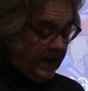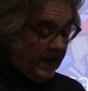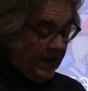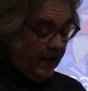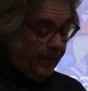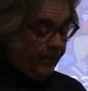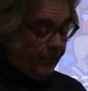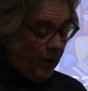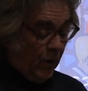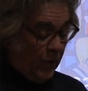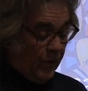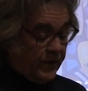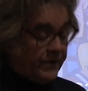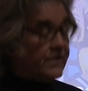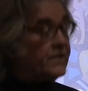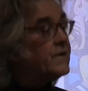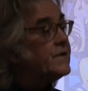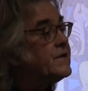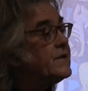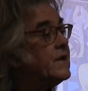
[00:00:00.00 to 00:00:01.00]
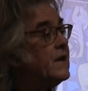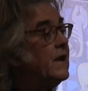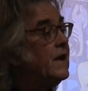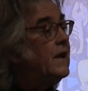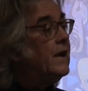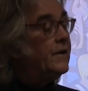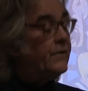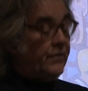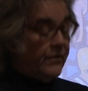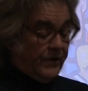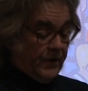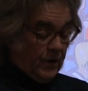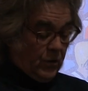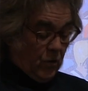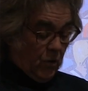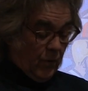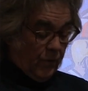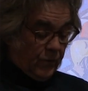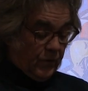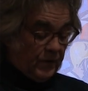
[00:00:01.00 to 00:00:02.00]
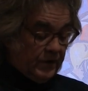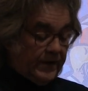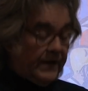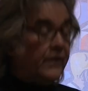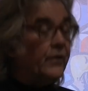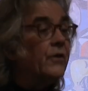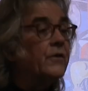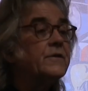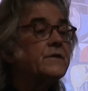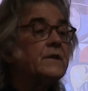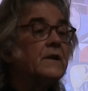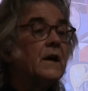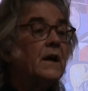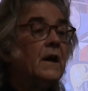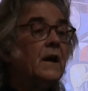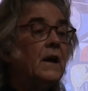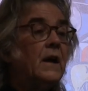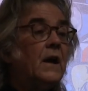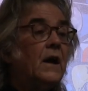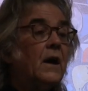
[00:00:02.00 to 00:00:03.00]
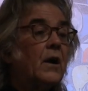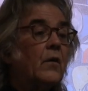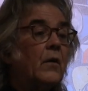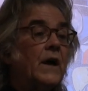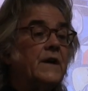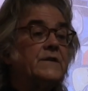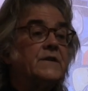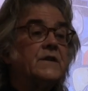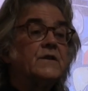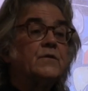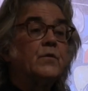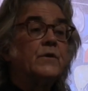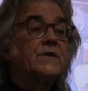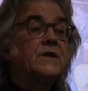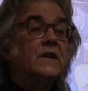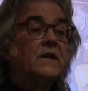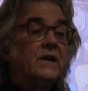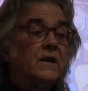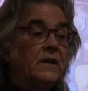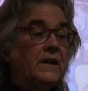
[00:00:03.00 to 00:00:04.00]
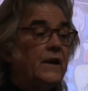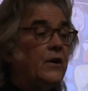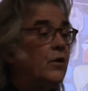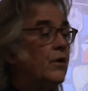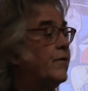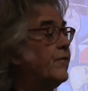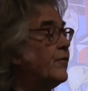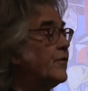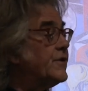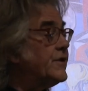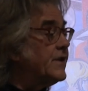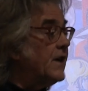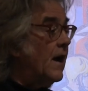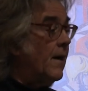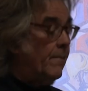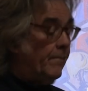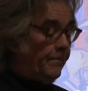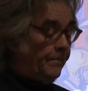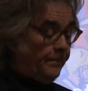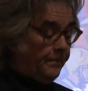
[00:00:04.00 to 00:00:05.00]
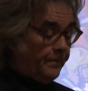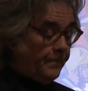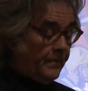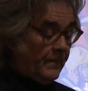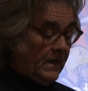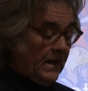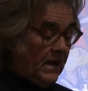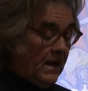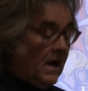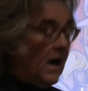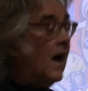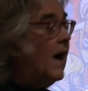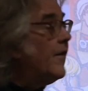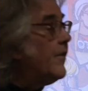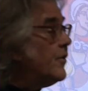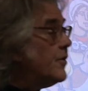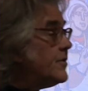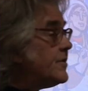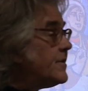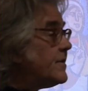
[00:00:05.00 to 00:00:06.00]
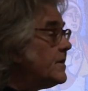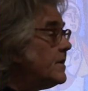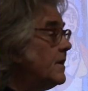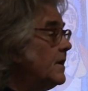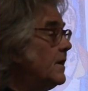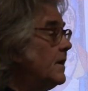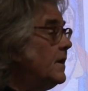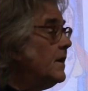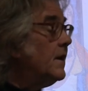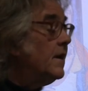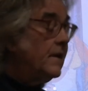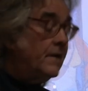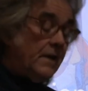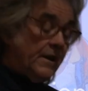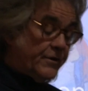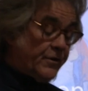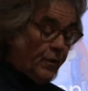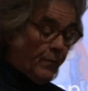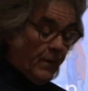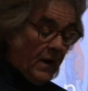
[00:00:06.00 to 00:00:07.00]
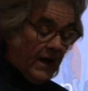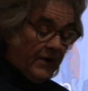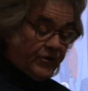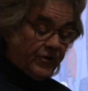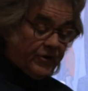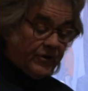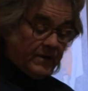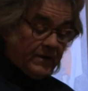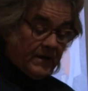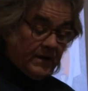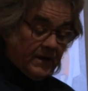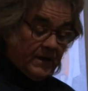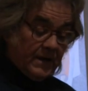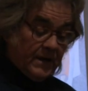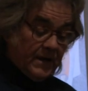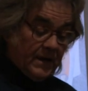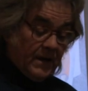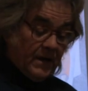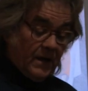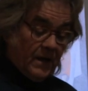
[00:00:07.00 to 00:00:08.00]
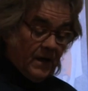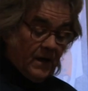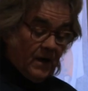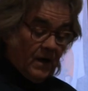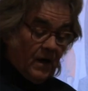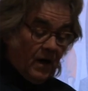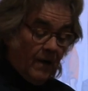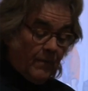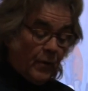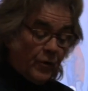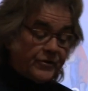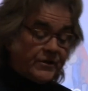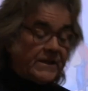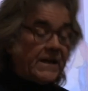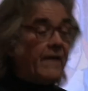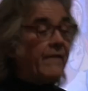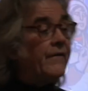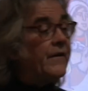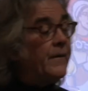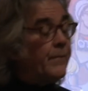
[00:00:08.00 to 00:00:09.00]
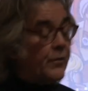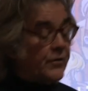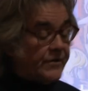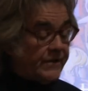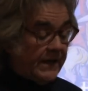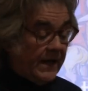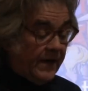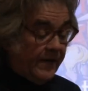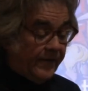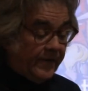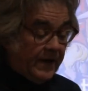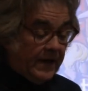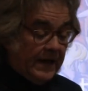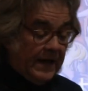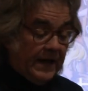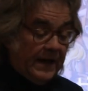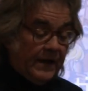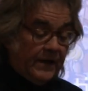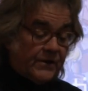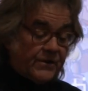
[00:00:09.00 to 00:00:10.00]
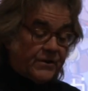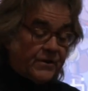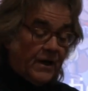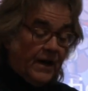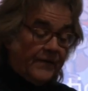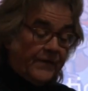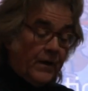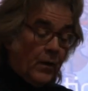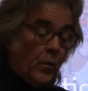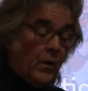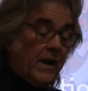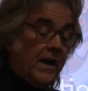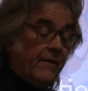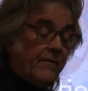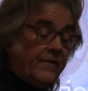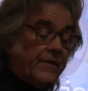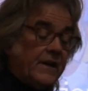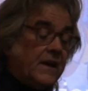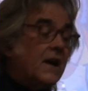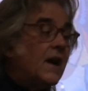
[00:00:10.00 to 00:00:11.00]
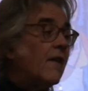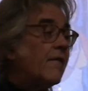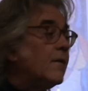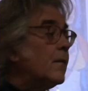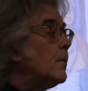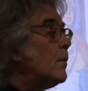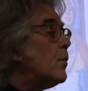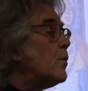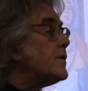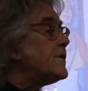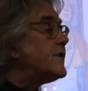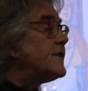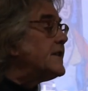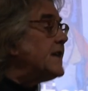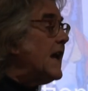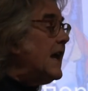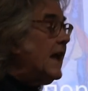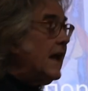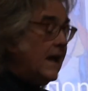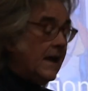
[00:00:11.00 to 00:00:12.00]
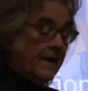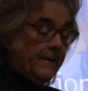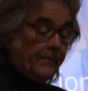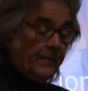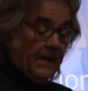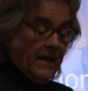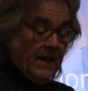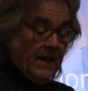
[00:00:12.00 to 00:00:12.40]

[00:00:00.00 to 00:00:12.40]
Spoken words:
in bonuses to their corporate leaders. Crisis was clearly good for some. Others, not so much. Almost 70% of Canadians thought that whatever the government was saying